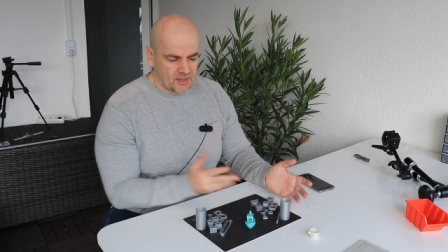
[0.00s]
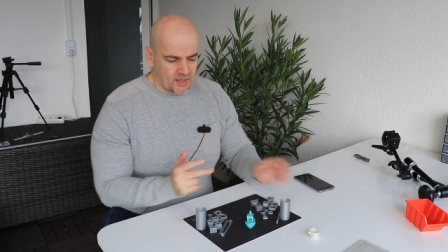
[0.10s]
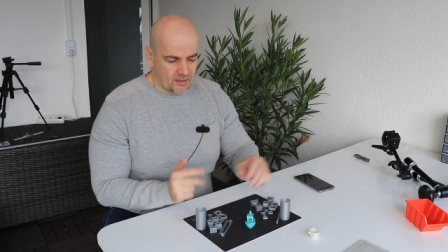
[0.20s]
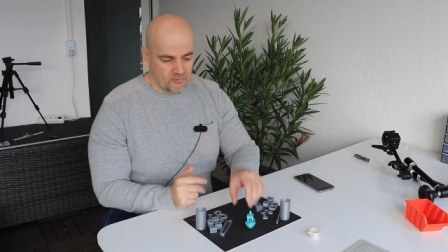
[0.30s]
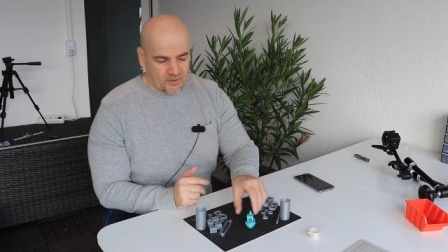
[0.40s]

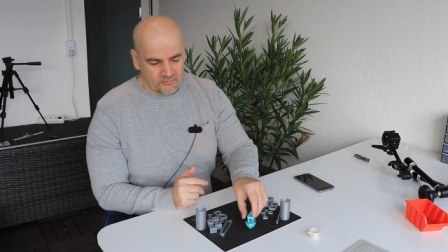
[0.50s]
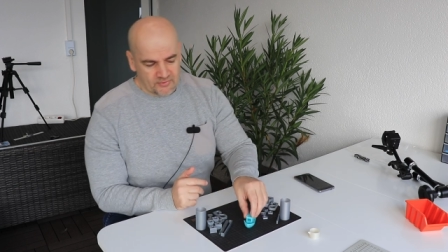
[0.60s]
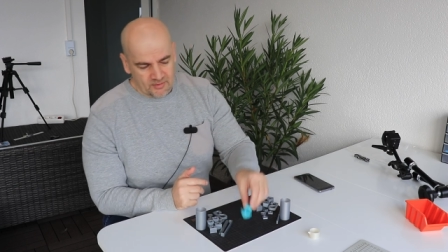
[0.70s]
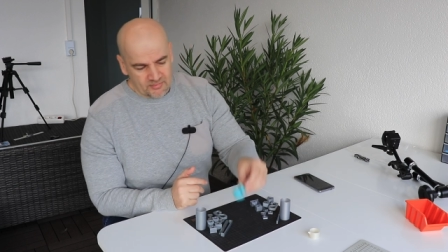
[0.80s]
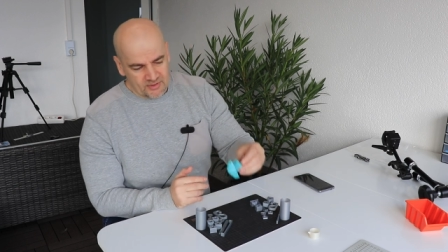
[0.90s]
and one of
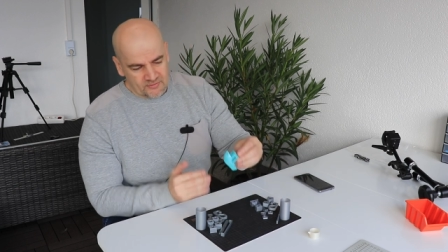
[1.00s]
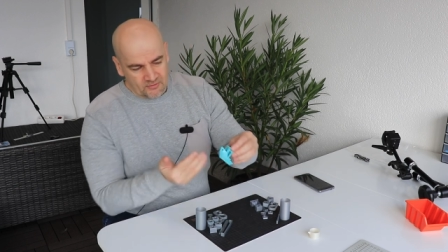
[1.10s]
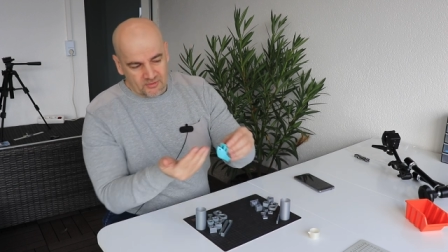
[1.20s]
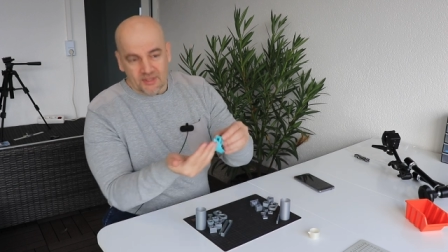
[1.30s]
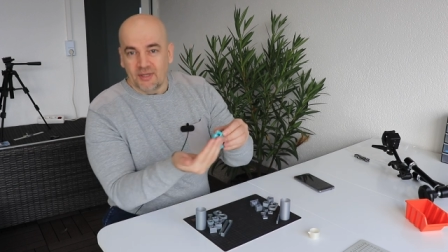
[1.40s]
them is
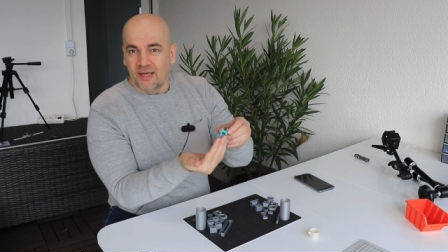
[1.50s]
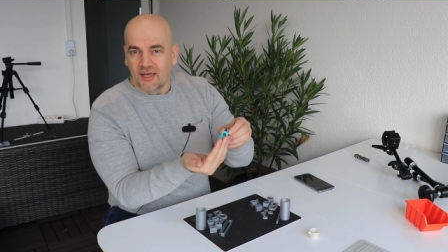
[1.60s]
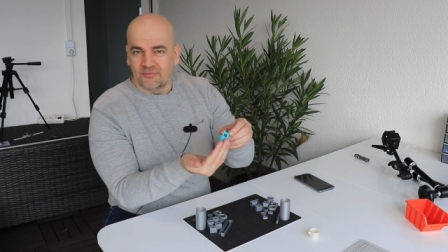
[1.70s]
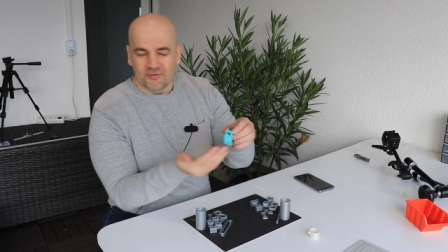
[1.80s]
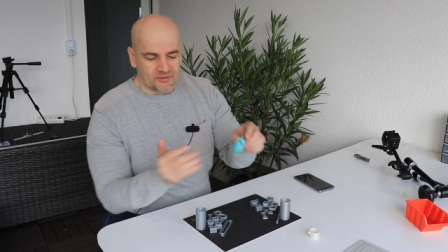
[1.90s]
only
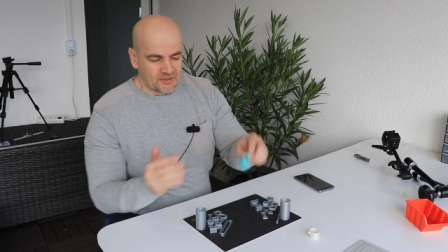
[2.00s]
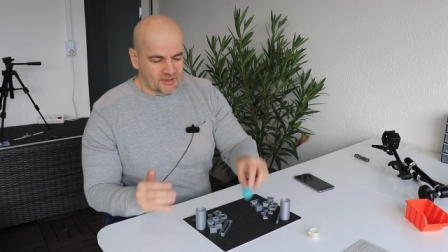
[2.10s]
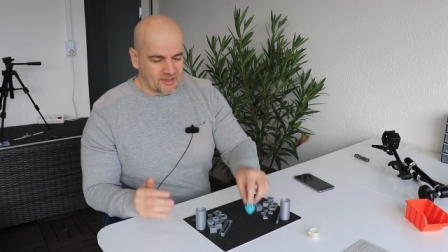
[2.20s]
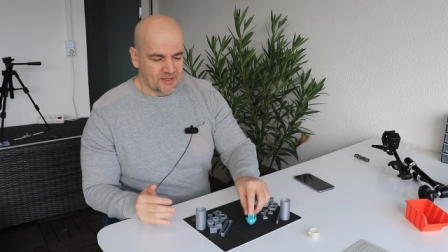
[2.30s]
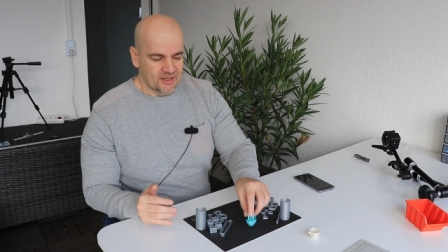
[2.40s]
half coated.